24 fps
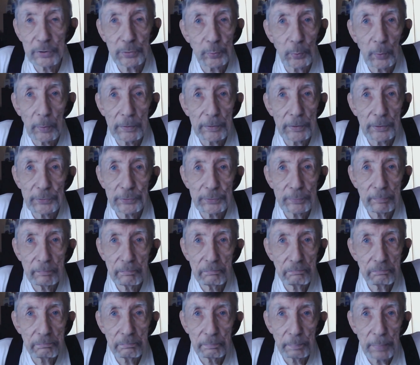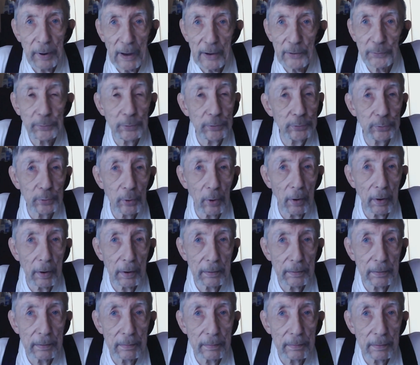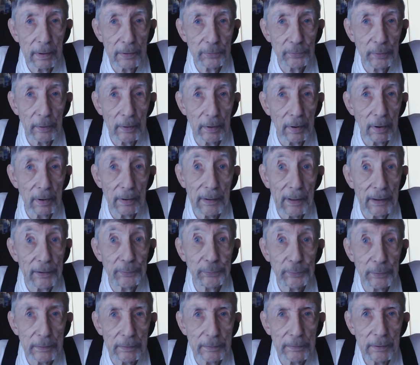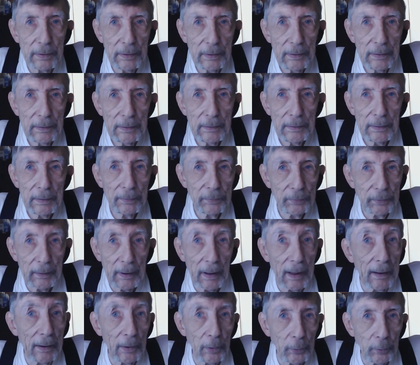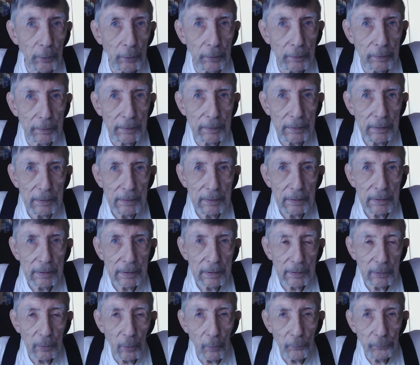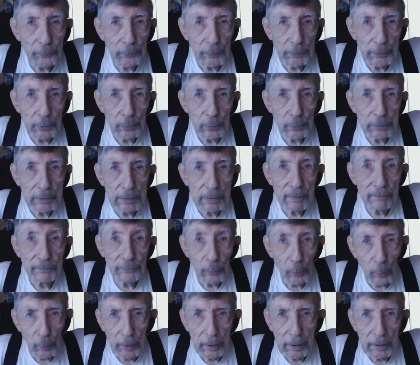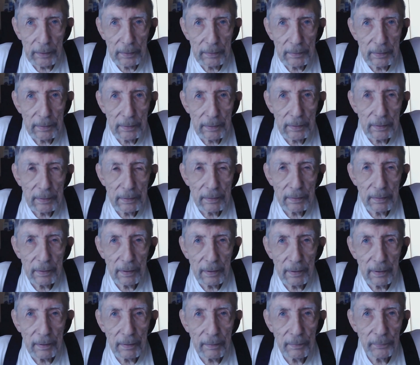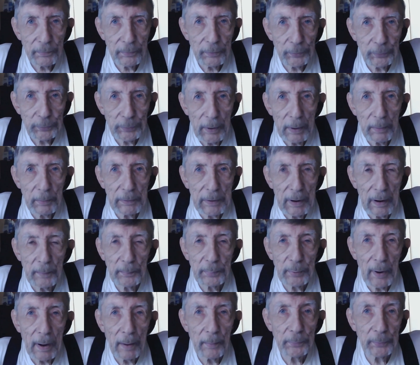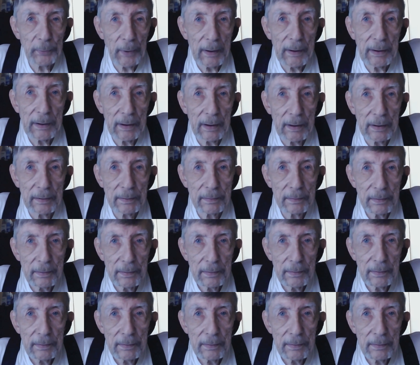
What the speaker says: wanted to pass this on as a little lesson that I learned, and hopefully you can avoid the same kind of problems I had